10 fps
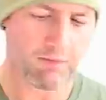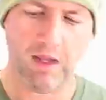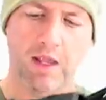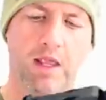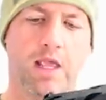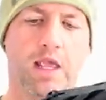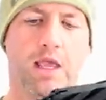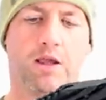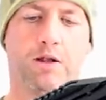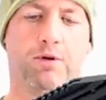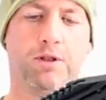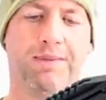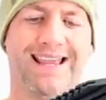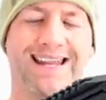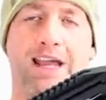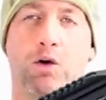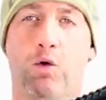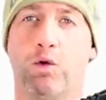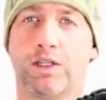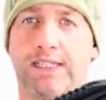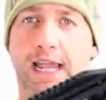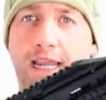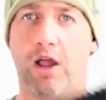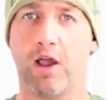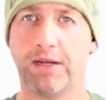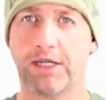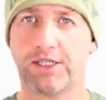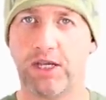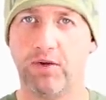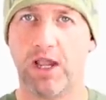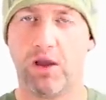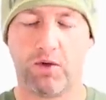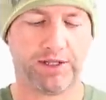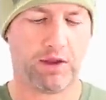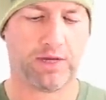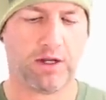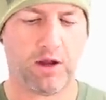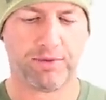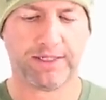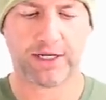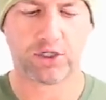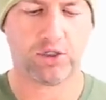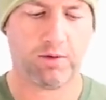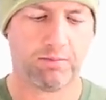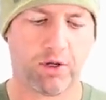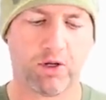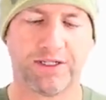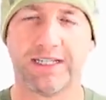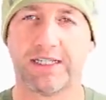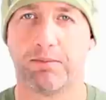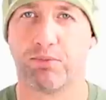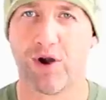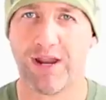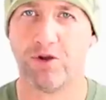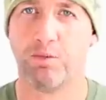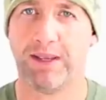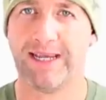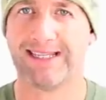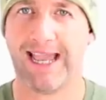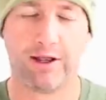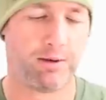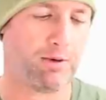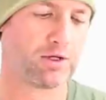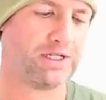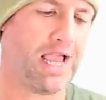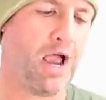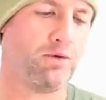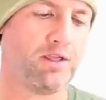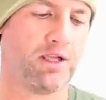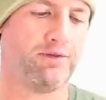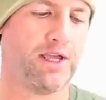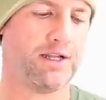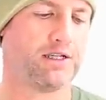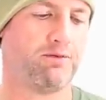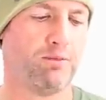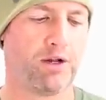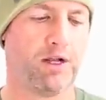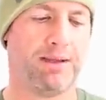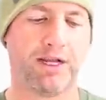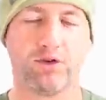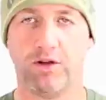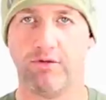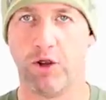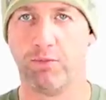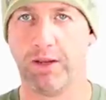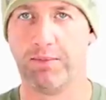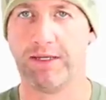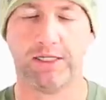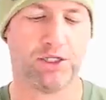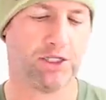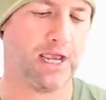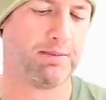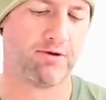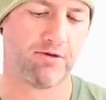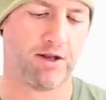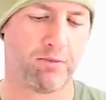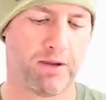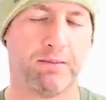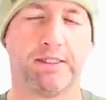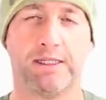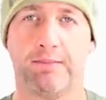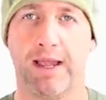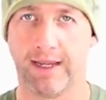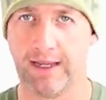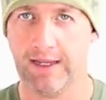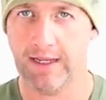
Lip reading: I'm going to put the mag in. Now I will state I'm in a studio. I don't need eye protection on because this is a brand new piece out of the box. The only thing I've done is I've put in a battery. There are no BBs in the chamber. There are no BBs in the mag.